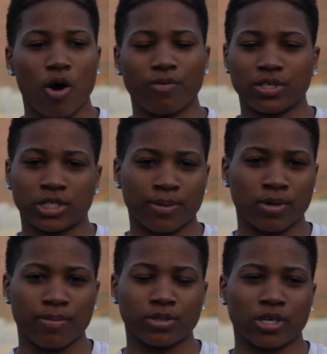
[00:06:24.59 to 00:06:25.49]
Over the
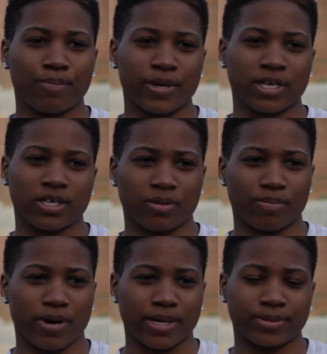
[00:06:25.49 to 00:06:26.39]
summer, I'm gonna start picking up the
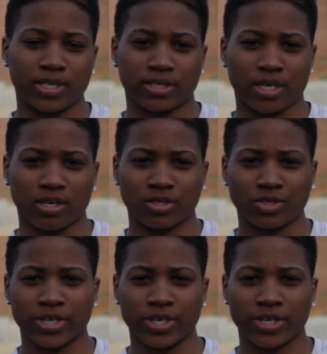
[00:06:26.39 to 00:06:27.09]
bobsled and skeleton